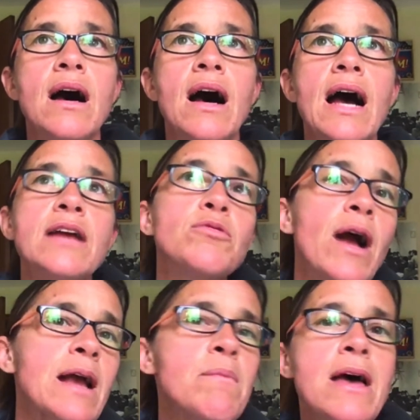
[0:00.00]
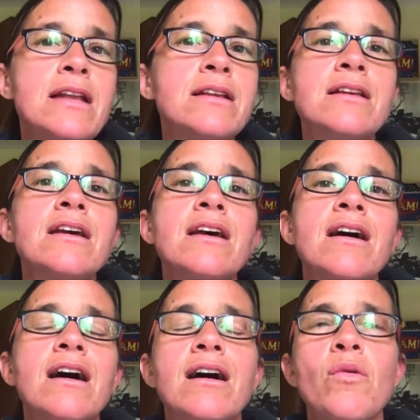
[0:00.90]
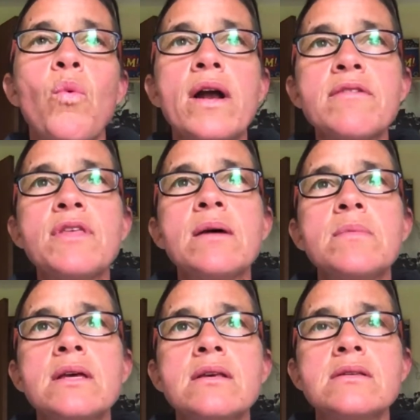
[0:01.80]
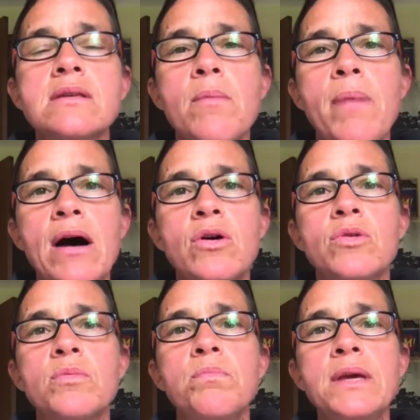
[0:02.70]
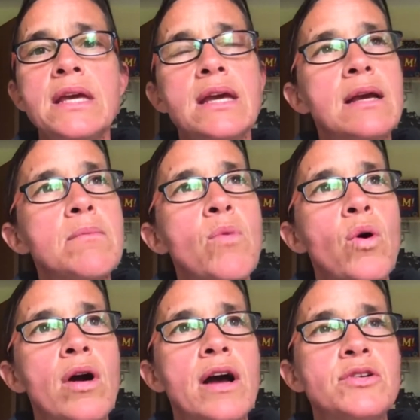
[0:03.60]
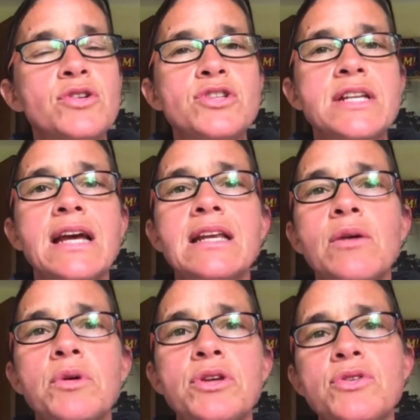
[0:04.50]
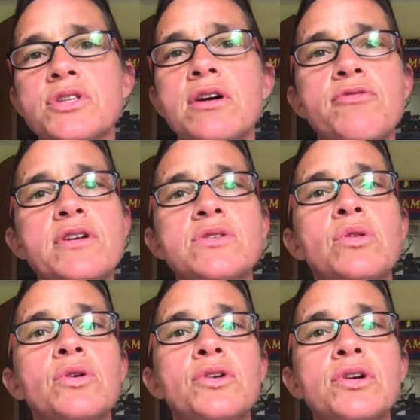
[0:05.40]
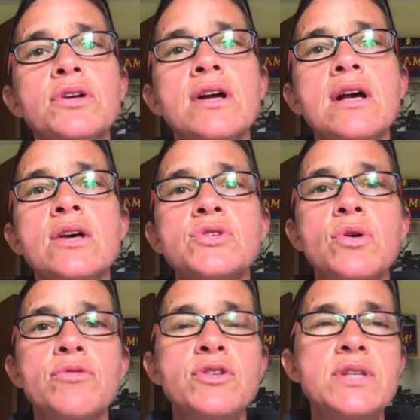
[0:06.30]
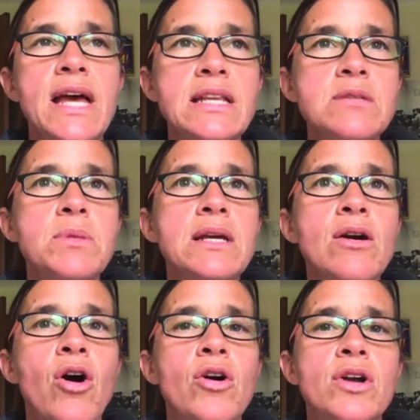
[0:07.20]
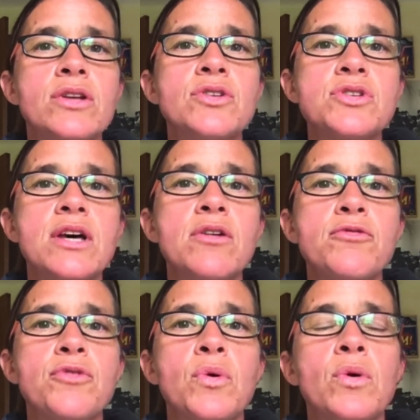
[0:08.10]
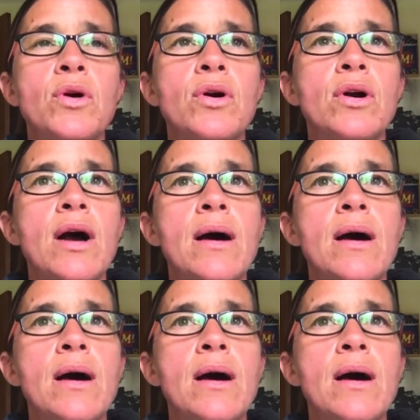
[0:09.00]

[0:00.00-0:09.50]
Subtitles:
I'd recommend. One of them is about being more understanding with yourself as a learner. So if you tend to be hard on yourself, or